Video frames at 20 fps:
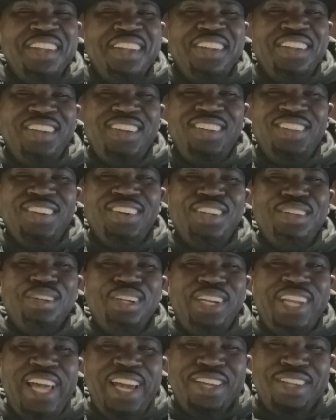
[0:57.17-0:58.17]
You don't
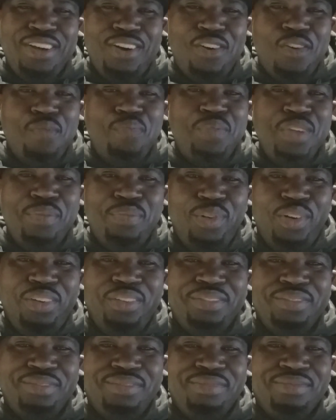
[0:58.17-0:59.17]
even like your own people,
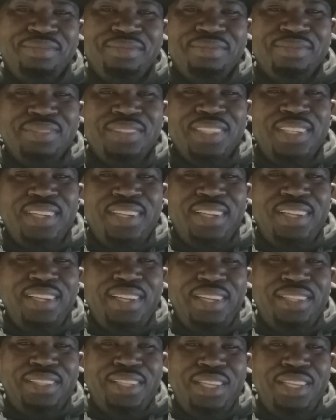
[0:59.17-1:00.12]
and